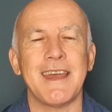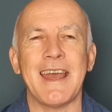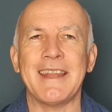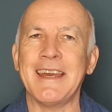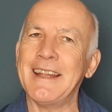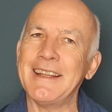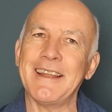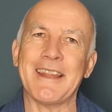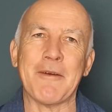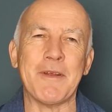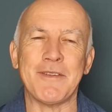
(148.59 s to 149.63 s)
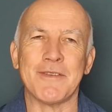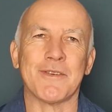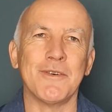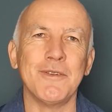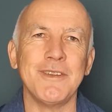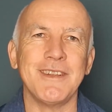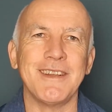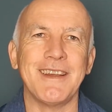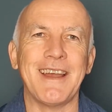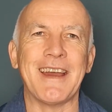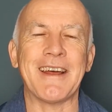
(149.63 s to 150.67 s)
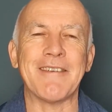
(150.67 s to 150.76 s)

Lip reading: And then they went to school, and